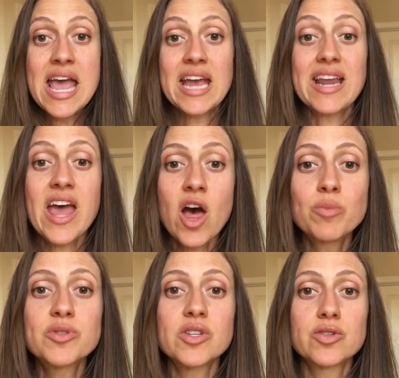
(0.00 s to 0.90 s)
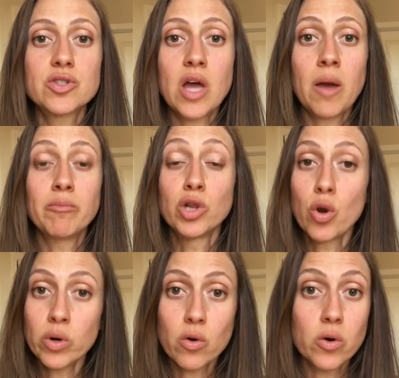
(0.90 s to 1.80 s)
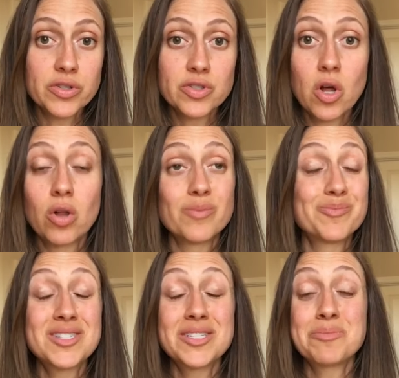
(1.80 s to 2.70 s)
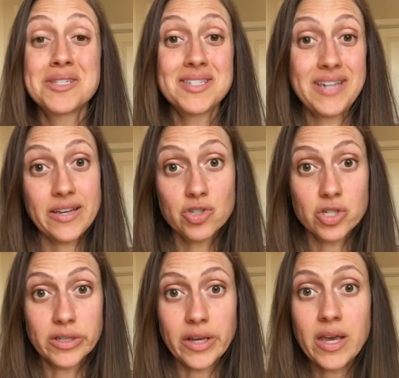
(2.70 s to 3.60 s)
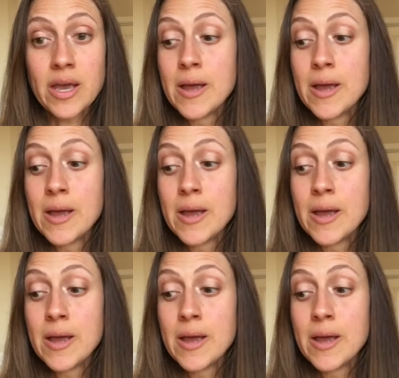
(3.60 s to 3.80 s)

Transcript: It helps um, lower cortisol substantially,